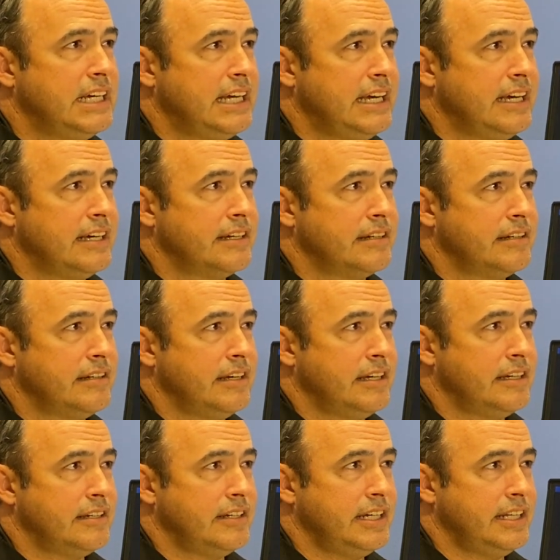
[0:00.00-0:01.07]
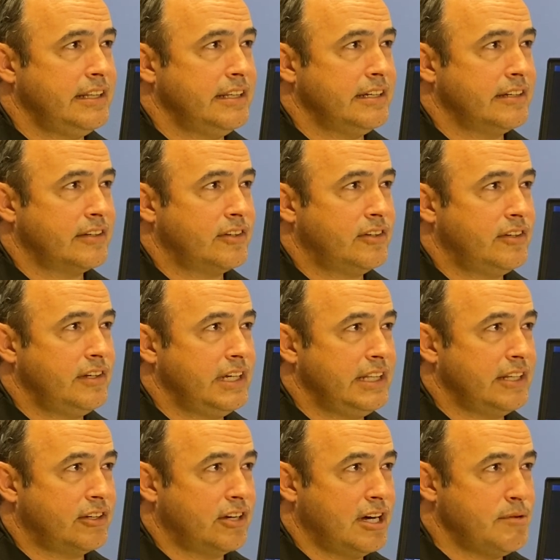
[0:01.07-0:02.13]
and in
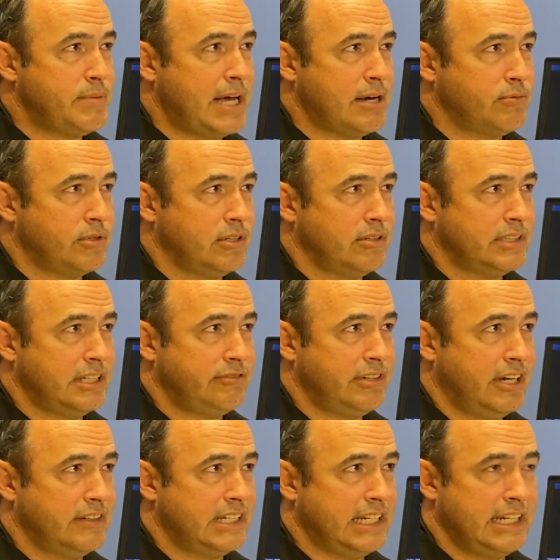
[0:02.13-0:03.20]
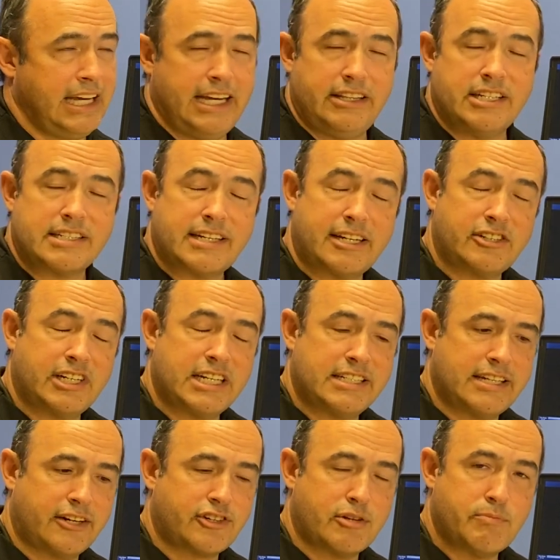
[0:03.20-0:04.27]
the combat world, they found that, hey, this
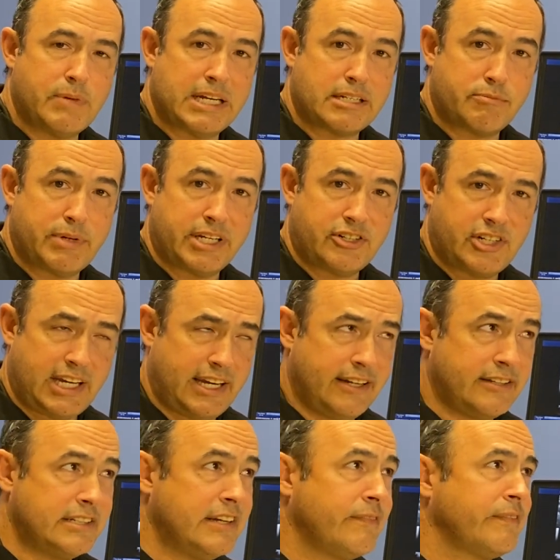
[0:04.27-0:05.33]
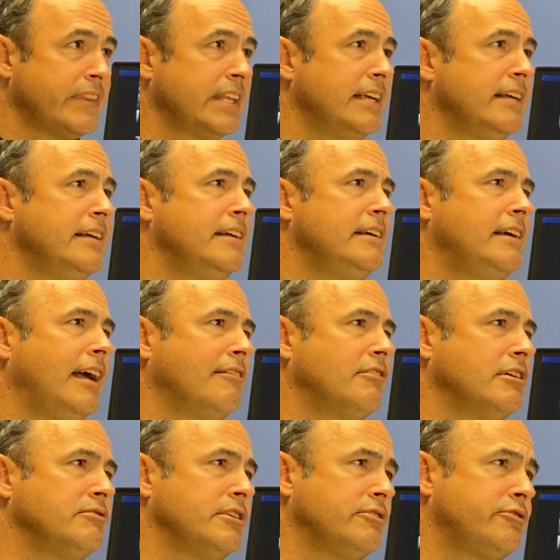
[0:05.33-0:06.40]
hydrodissection makes a big change. And
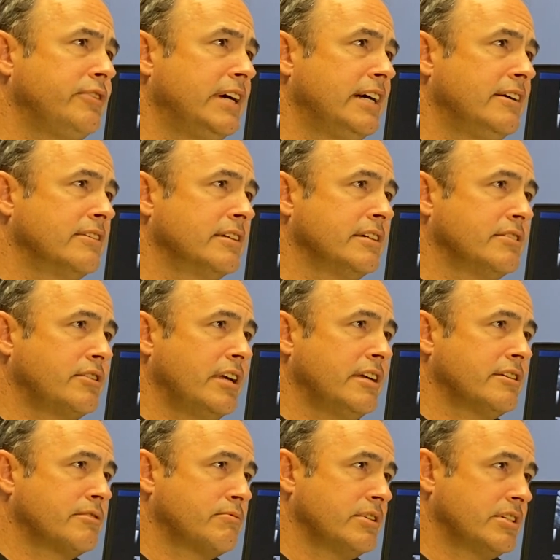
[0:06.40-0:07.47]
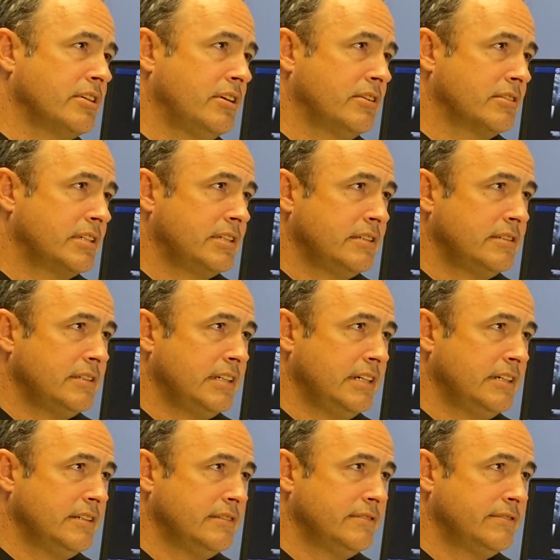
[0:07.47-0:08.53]
what we found is, as a result
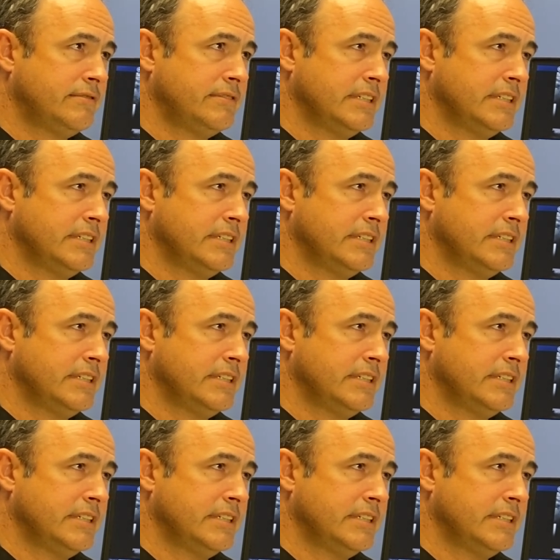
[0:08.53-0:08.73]
of